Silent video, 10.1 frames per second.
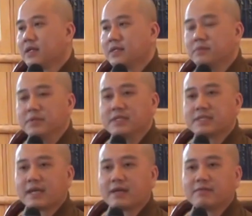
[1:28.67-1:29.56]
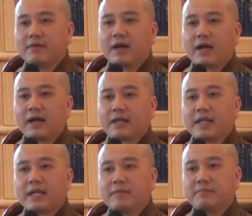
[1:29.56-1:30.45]
the Bodhisattva
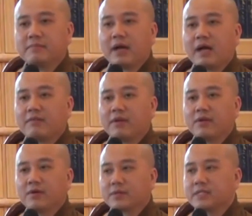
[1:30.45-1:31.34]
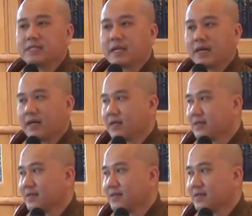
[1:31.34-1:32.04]
named Avalokita.